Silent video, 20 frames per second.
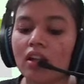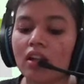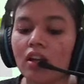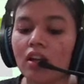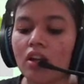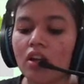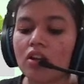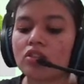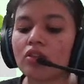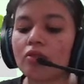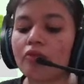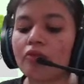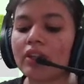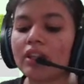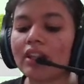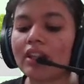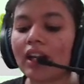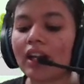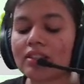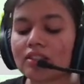Alright,
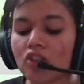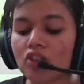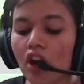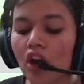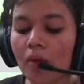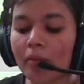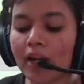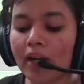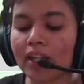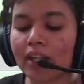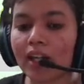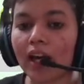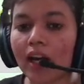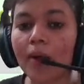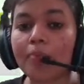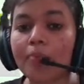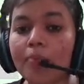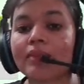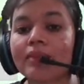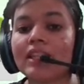so if I
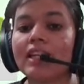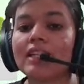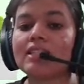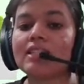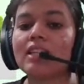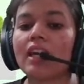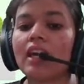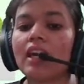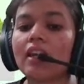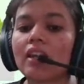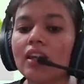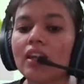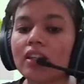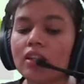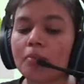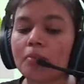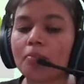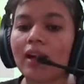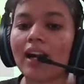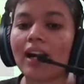divide the word
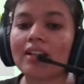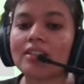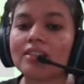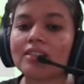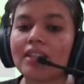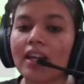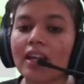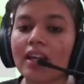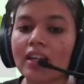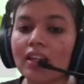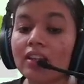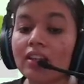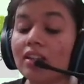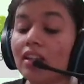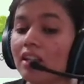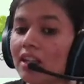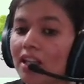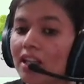photosynthesis,